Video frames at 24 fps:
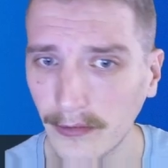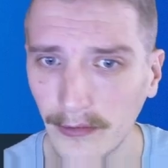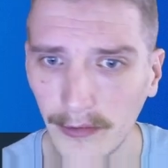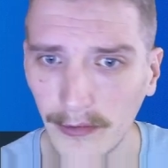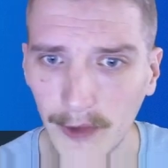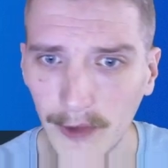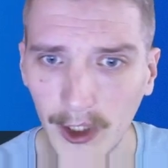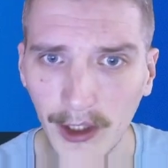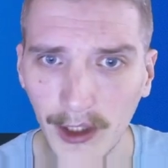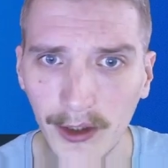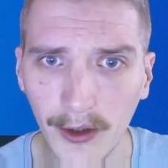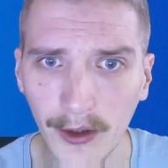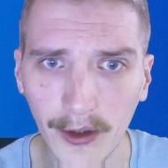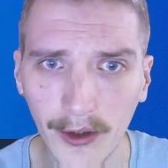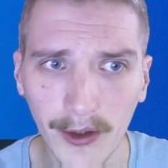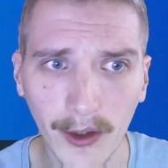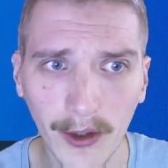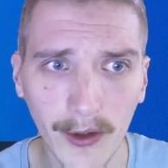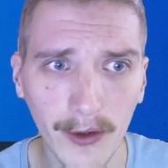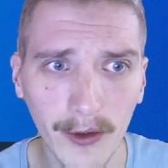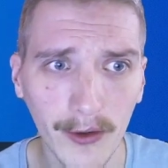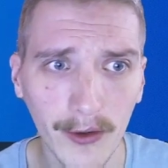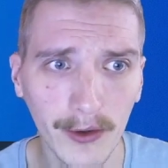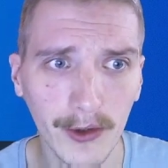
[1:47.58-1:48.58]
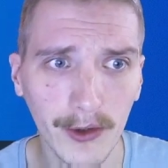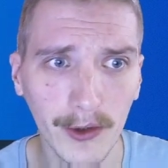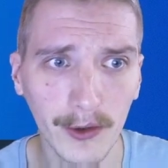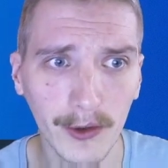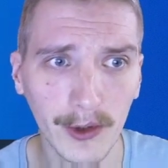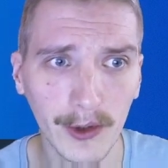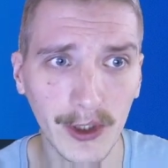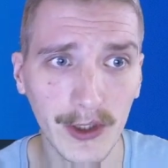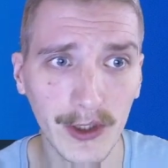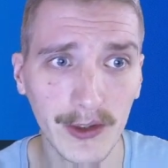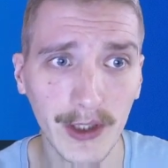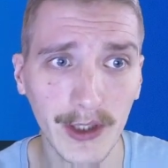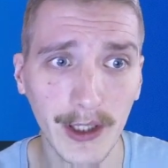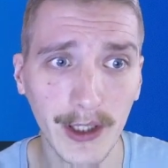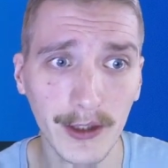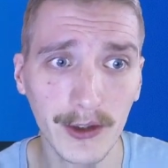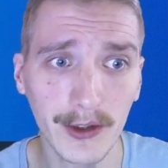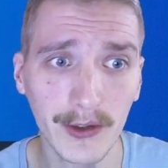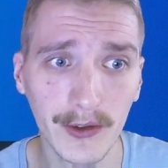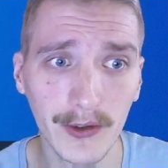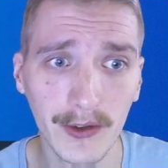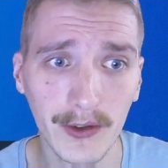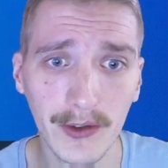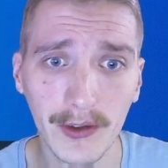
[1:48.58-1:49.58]
in order to do these
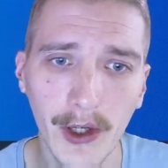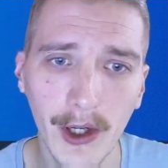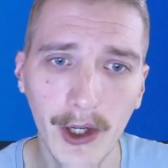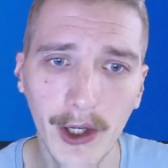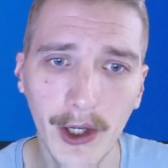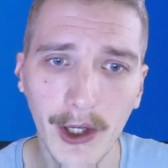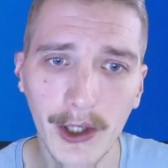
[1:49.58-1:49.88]
actions.